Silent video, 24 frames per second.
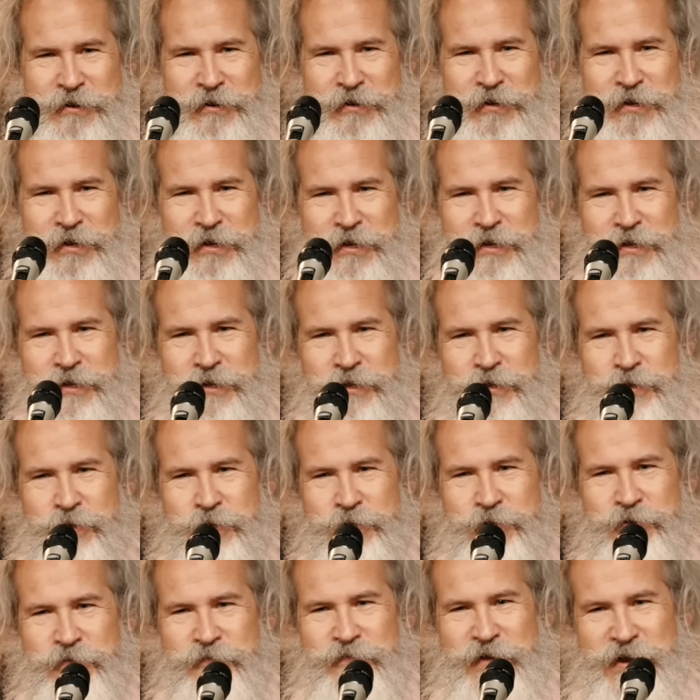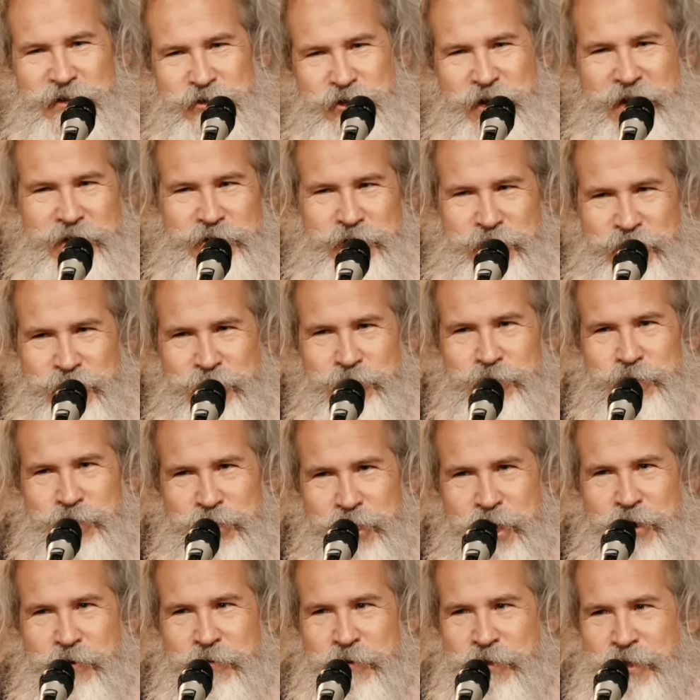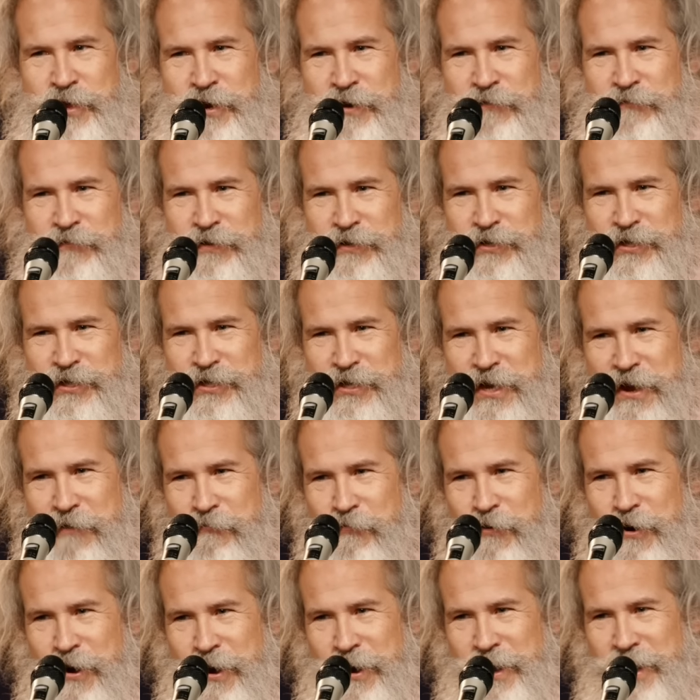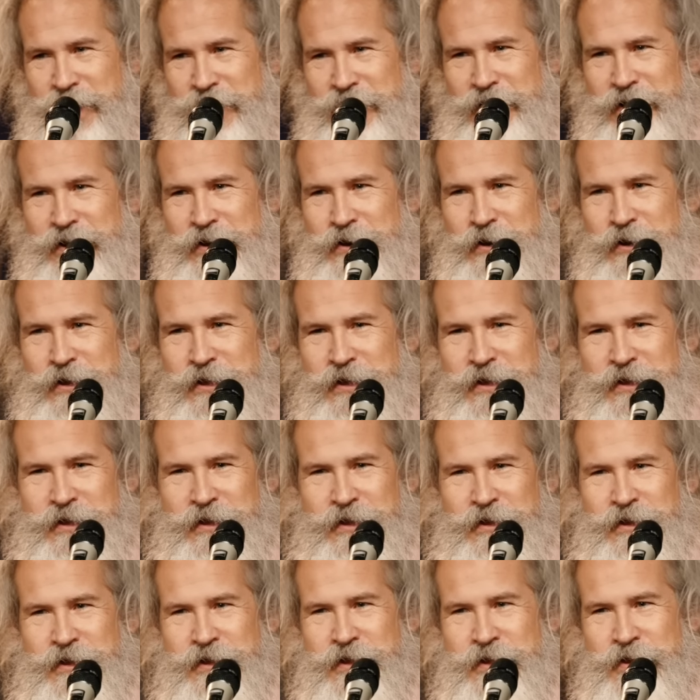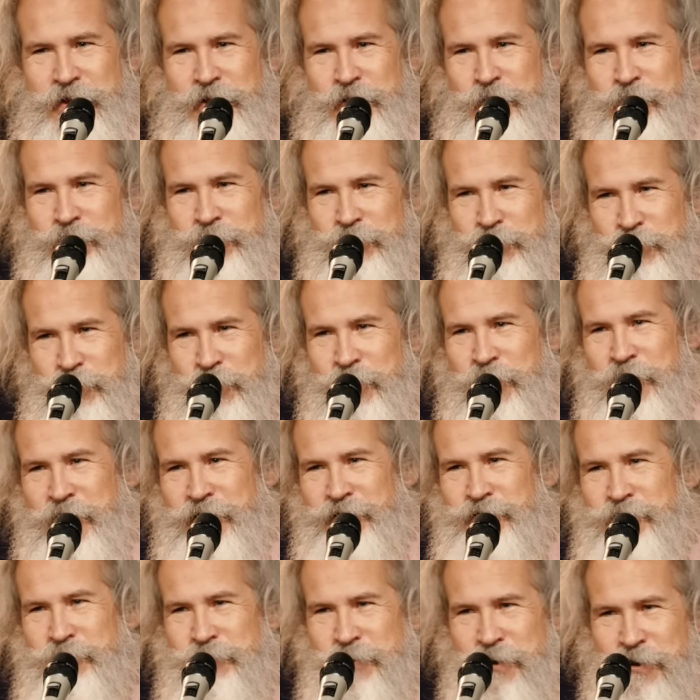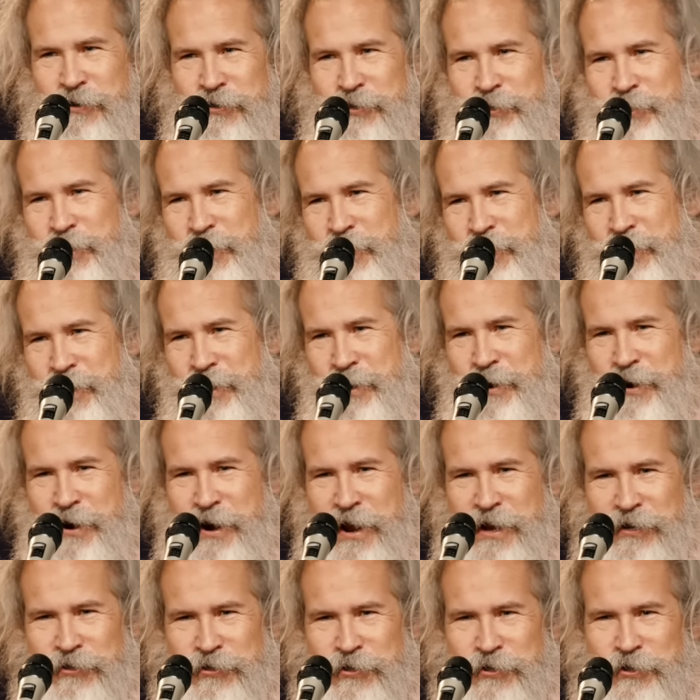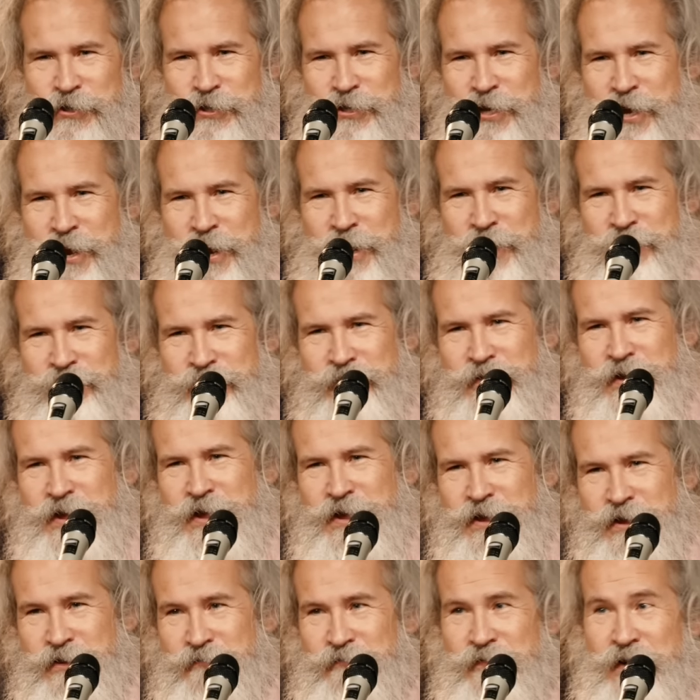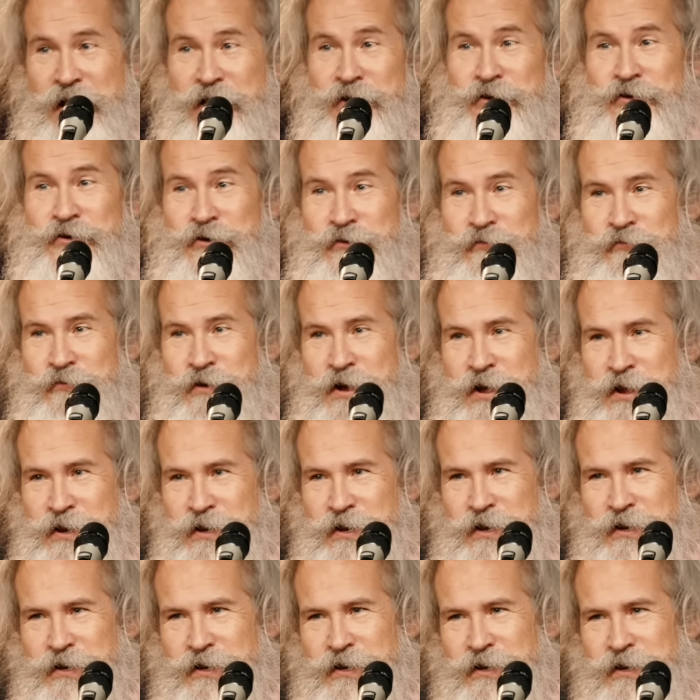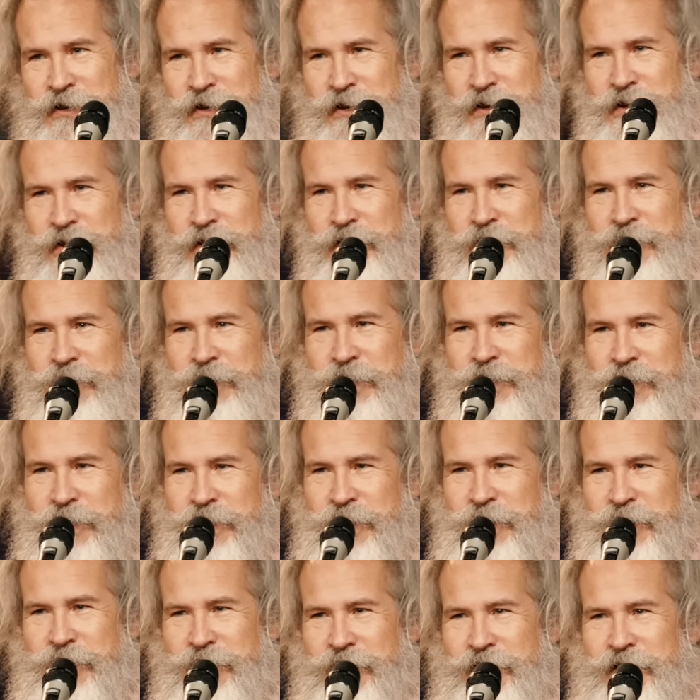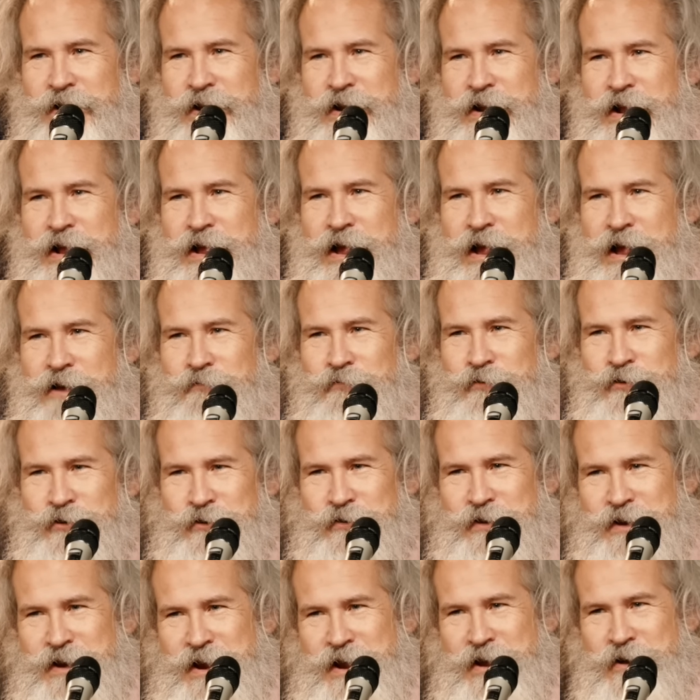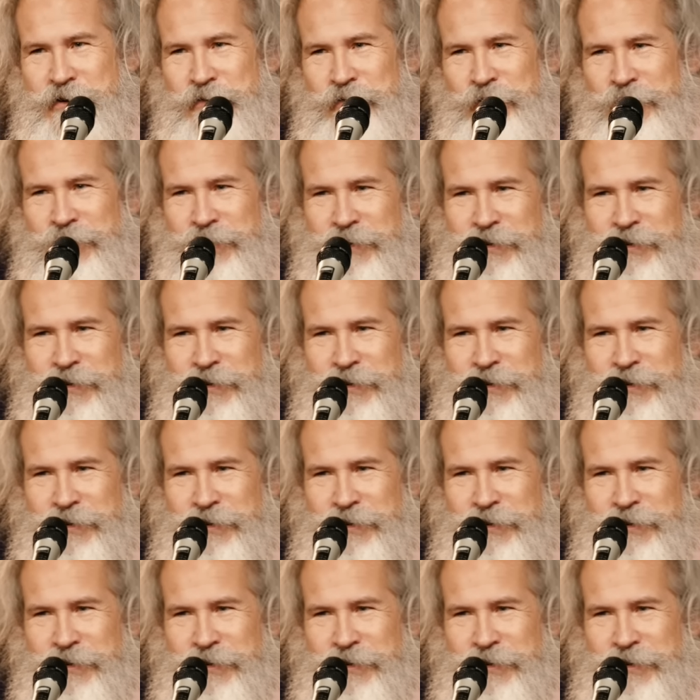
In fact, you actually go slower than if you just kept walking. But sort of lets you know it's where the international sign of if I could run, I would do it now.